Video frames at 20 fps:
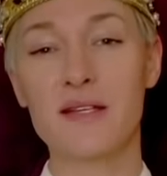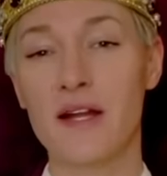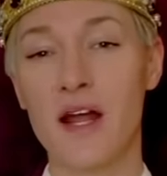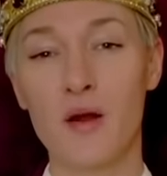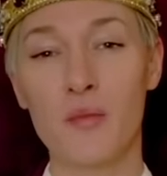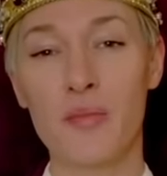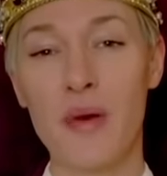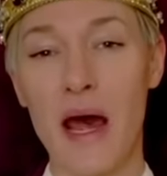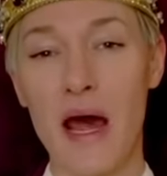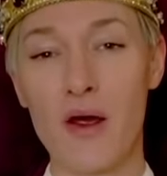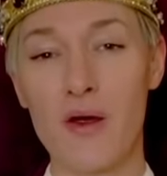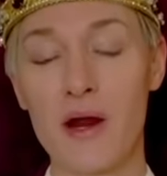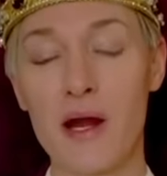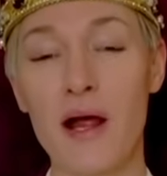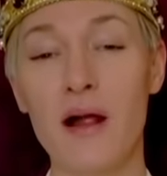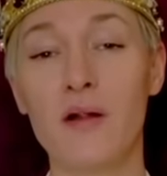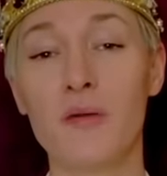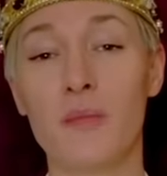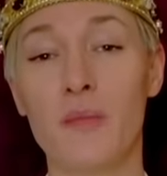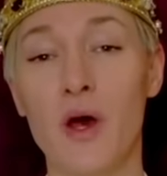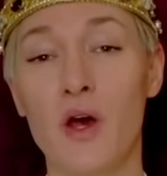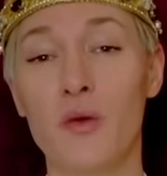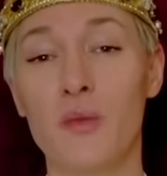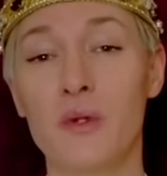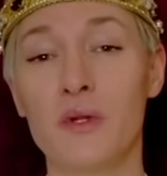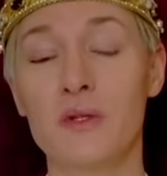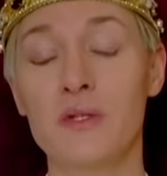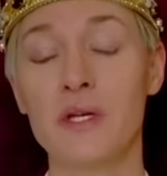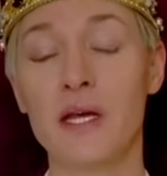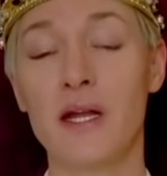an unparalleled
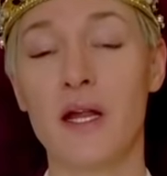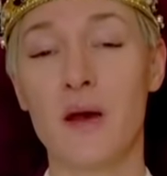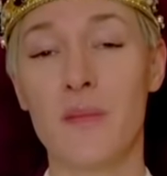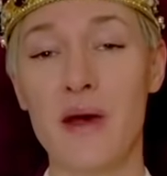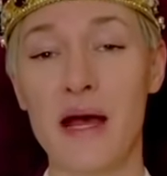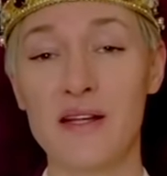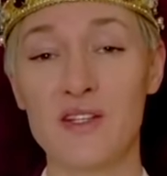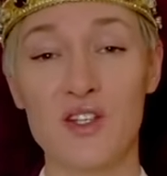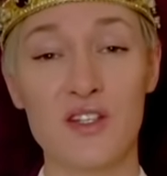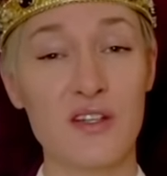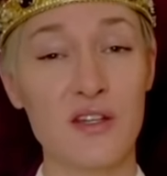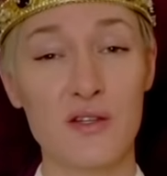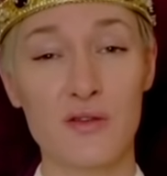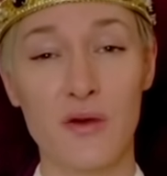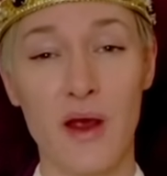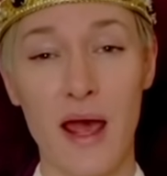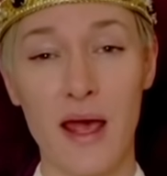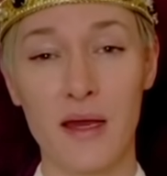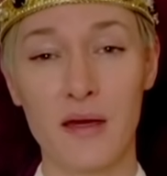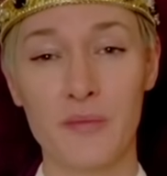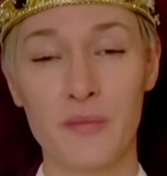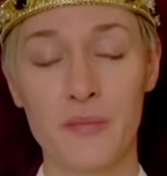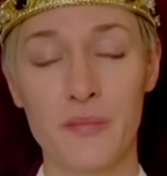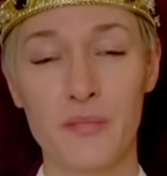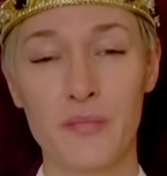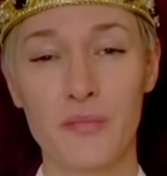moment in Her Majesty's reign.